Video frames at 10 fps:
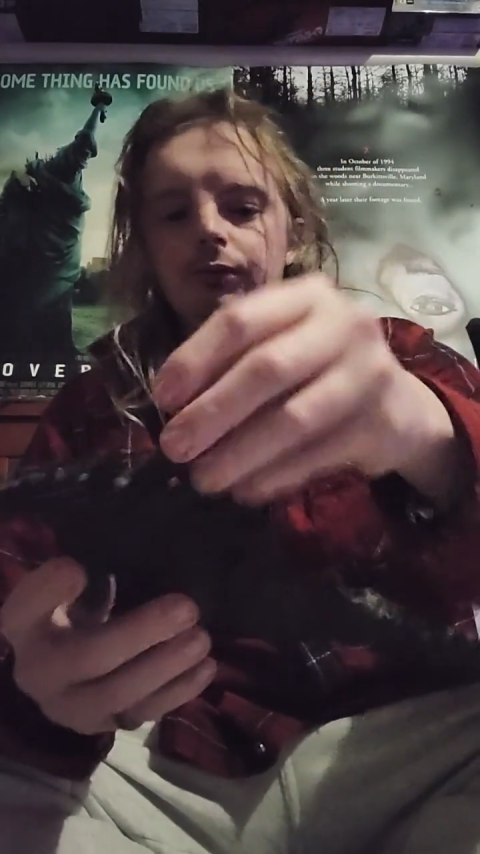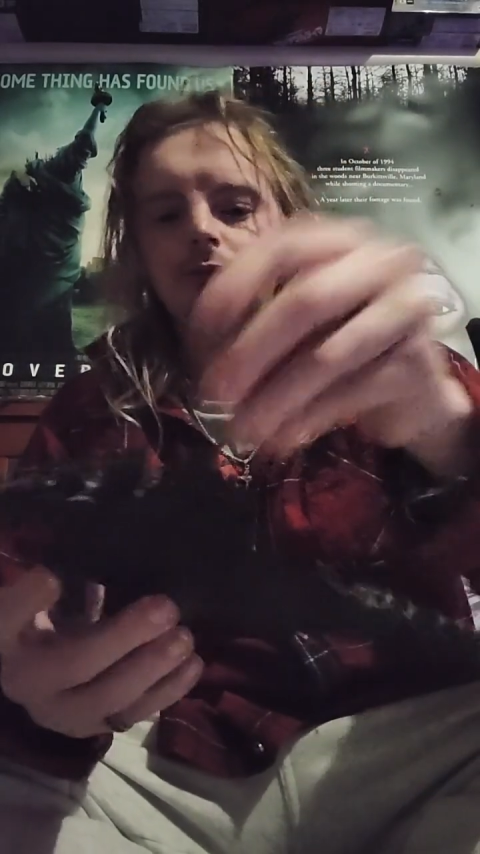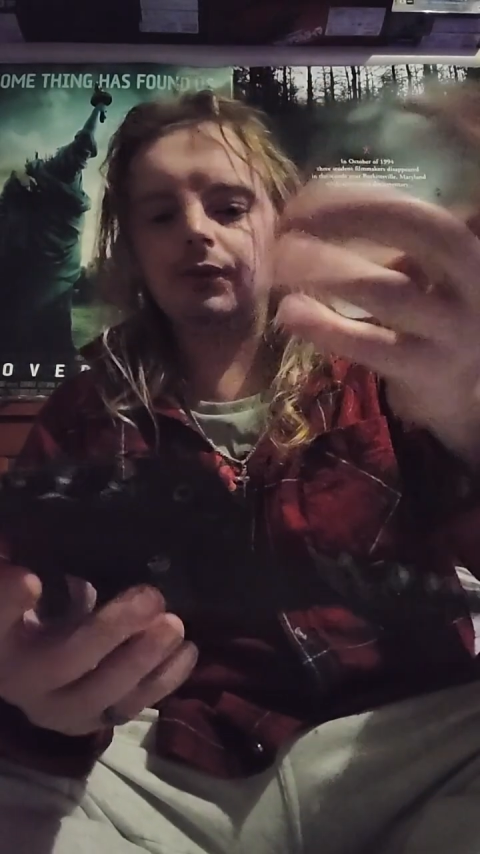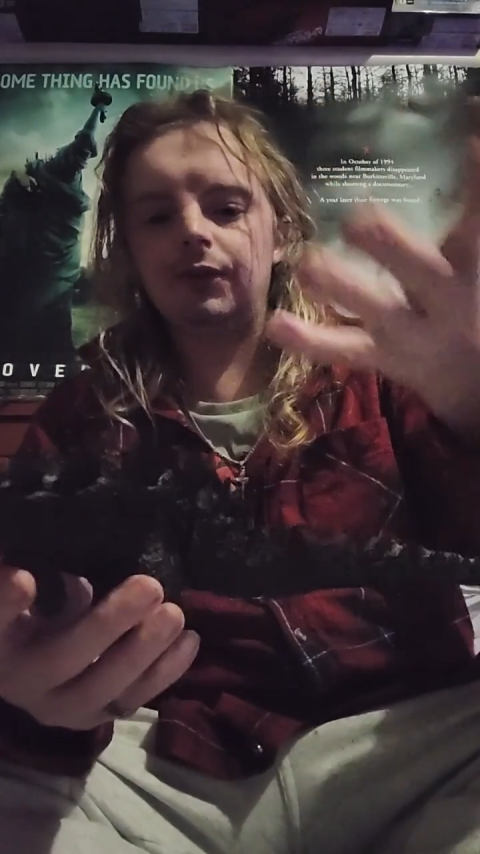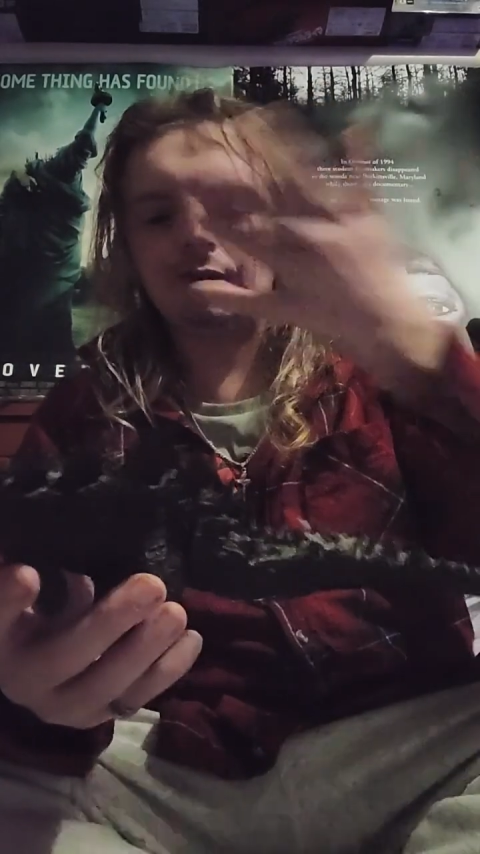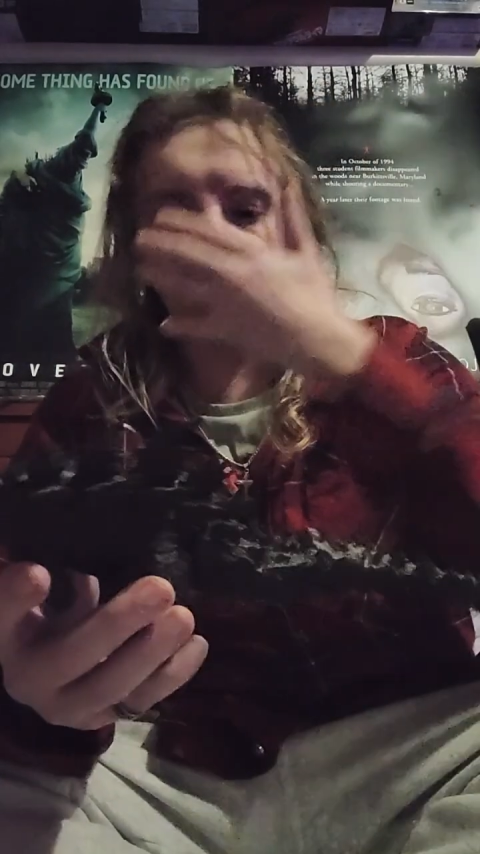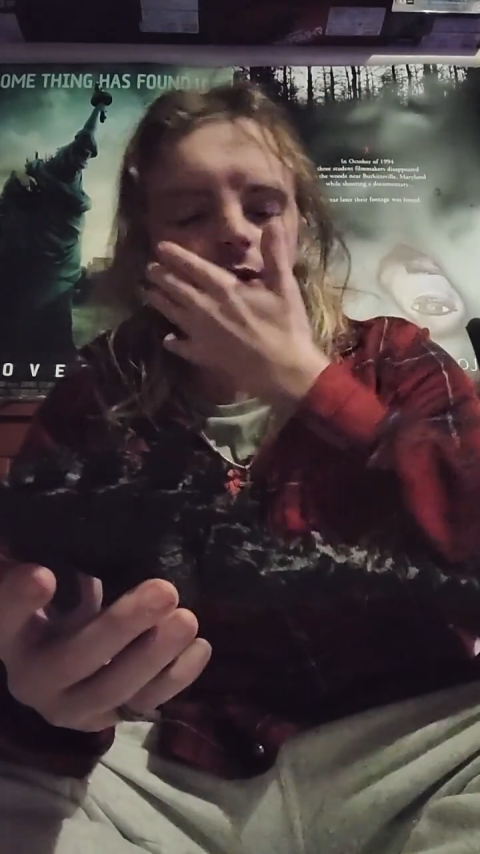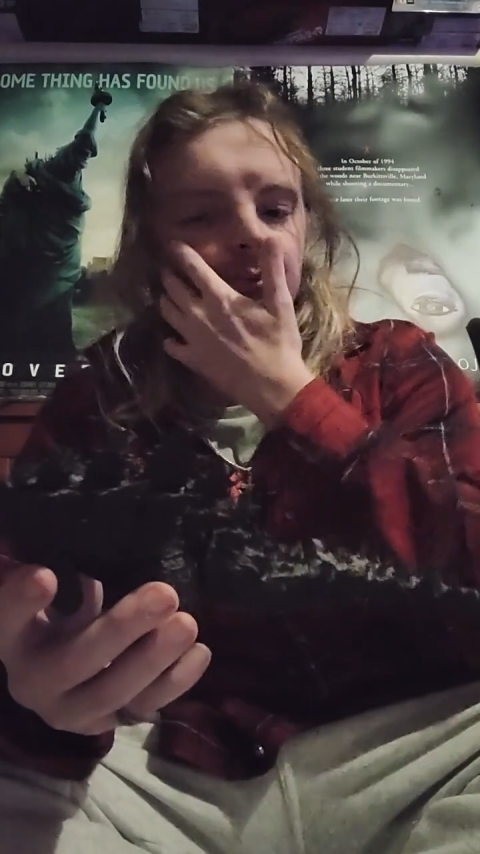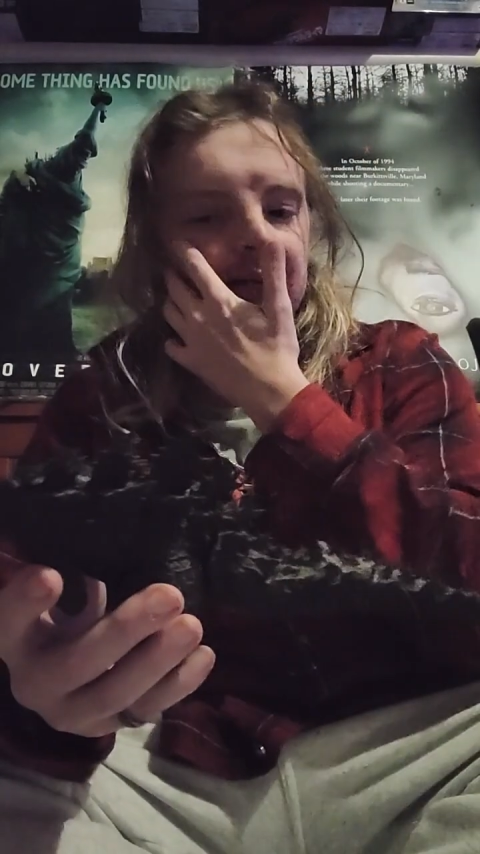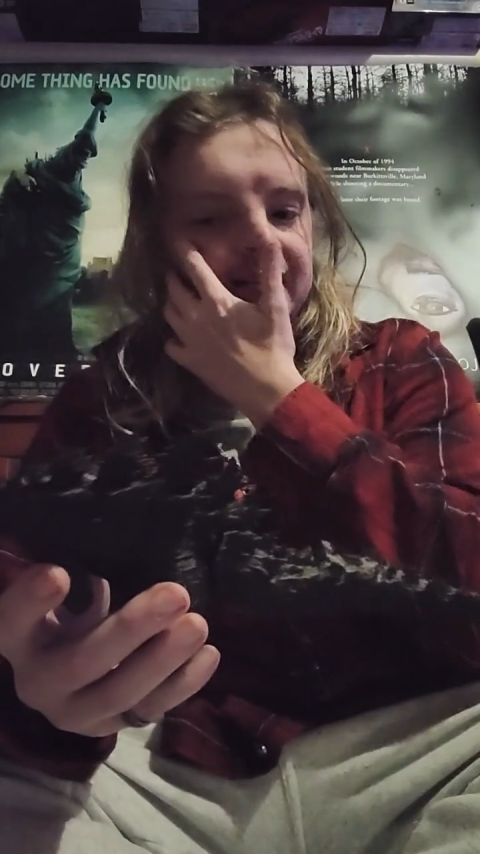with the
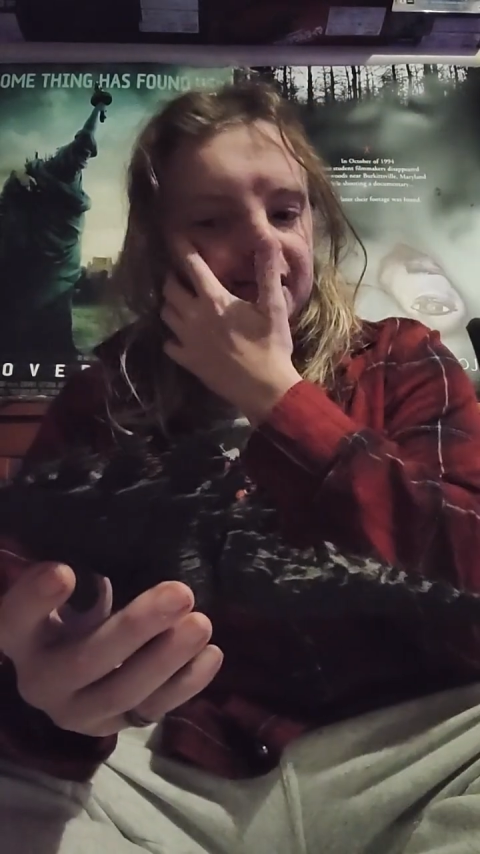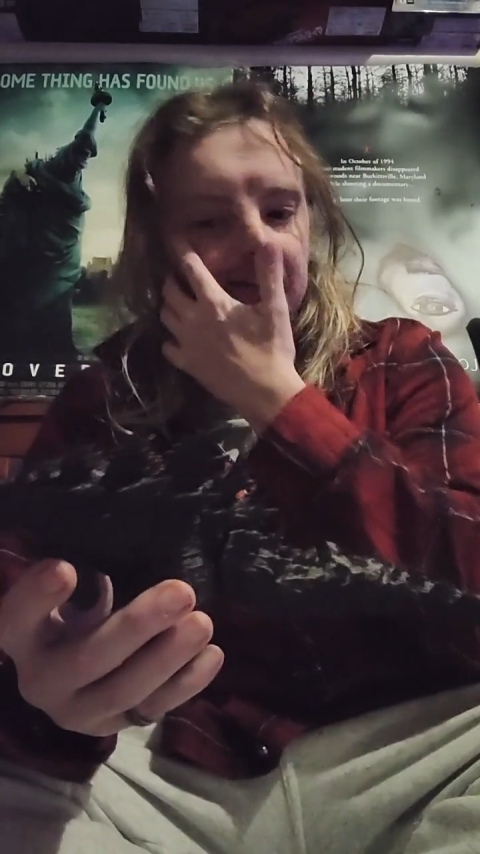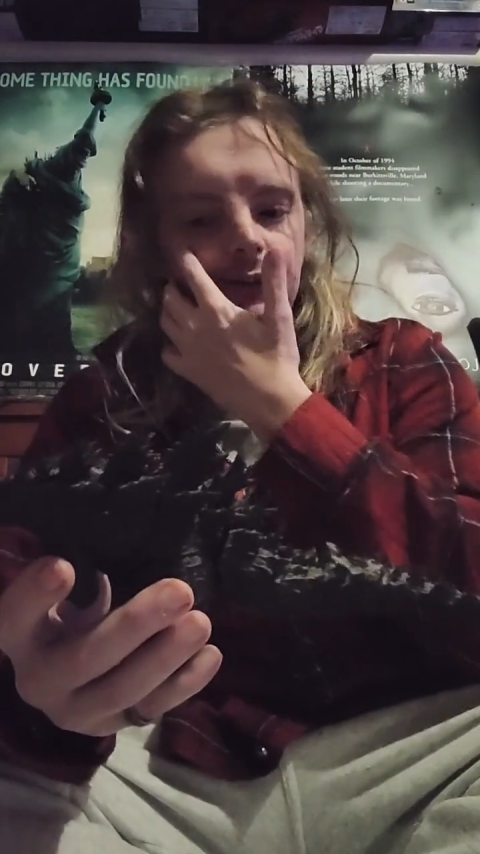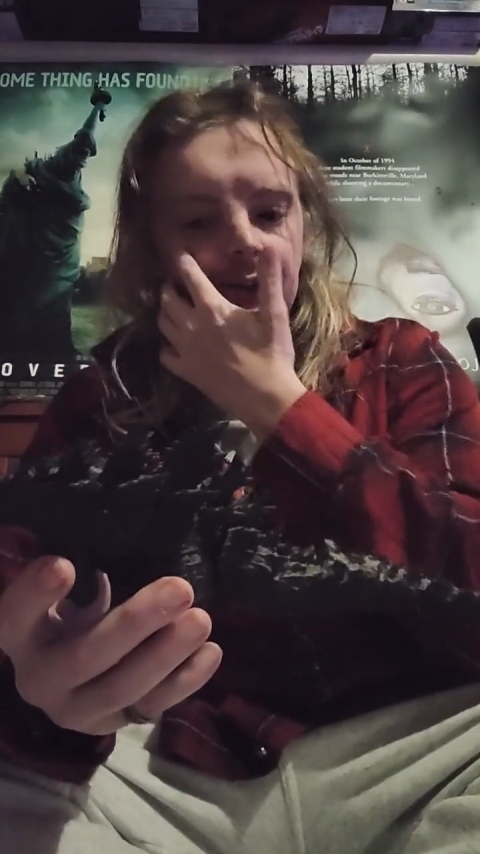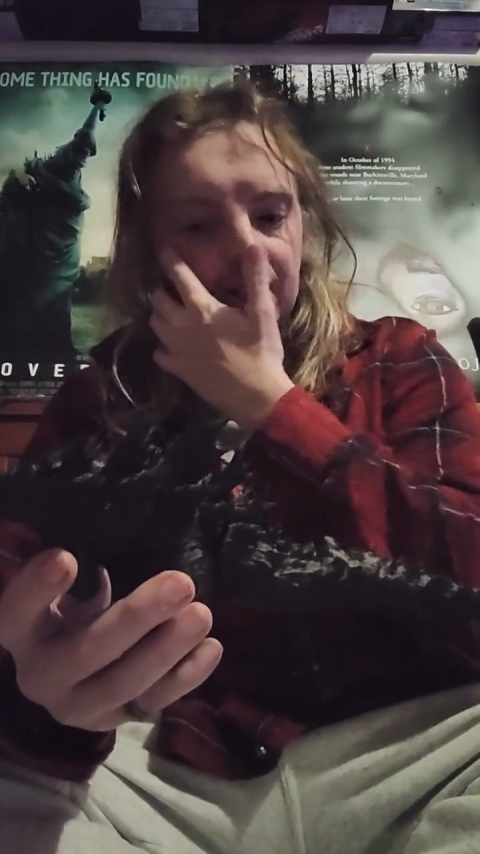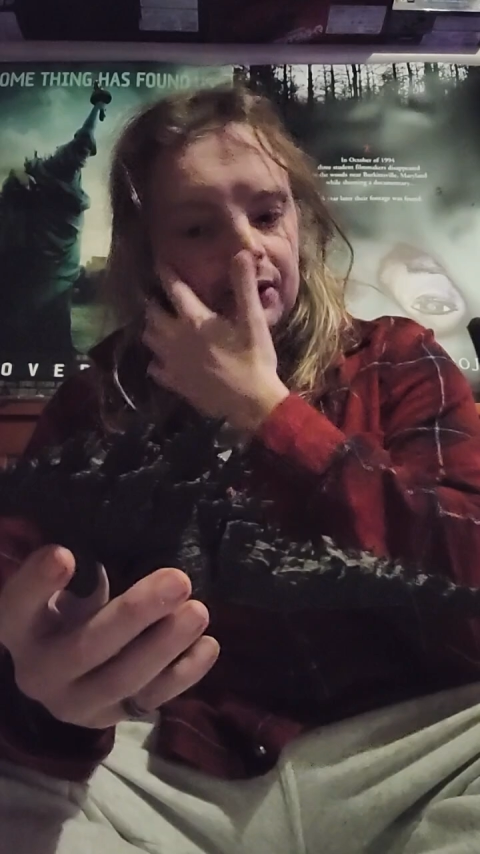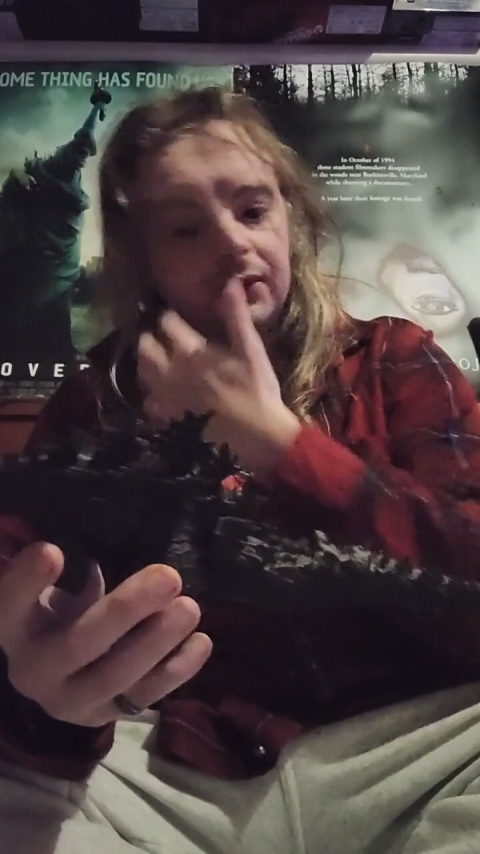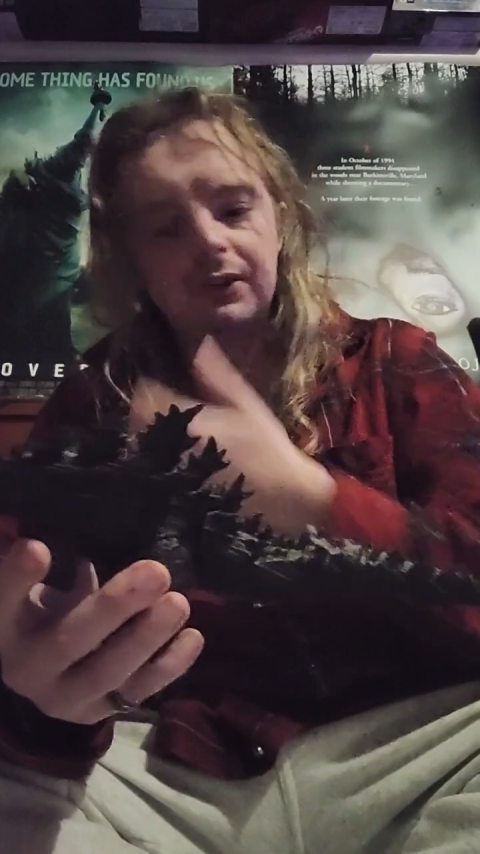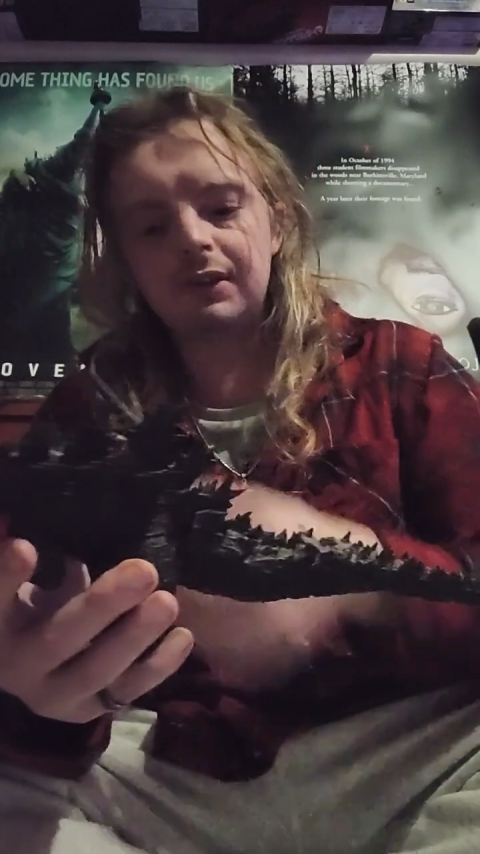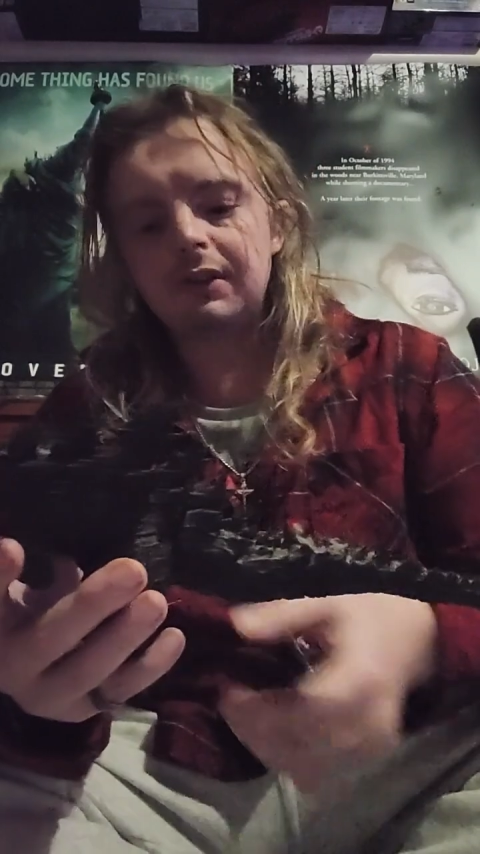dorsal plates and everything
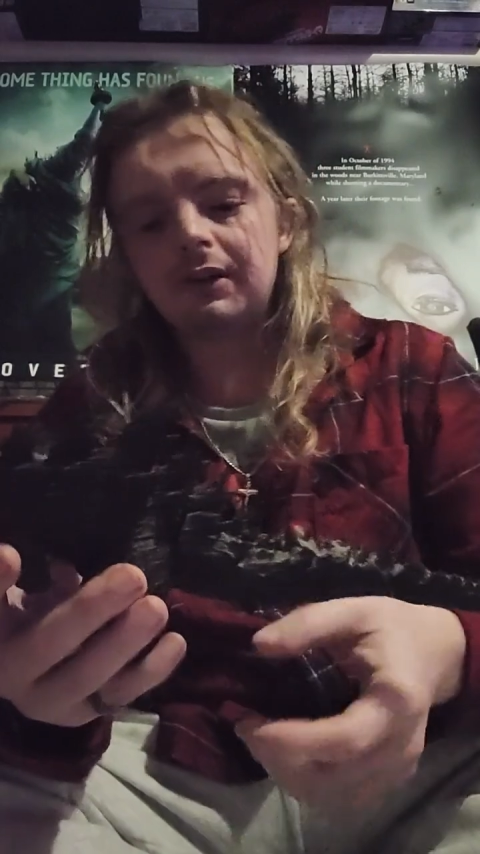else.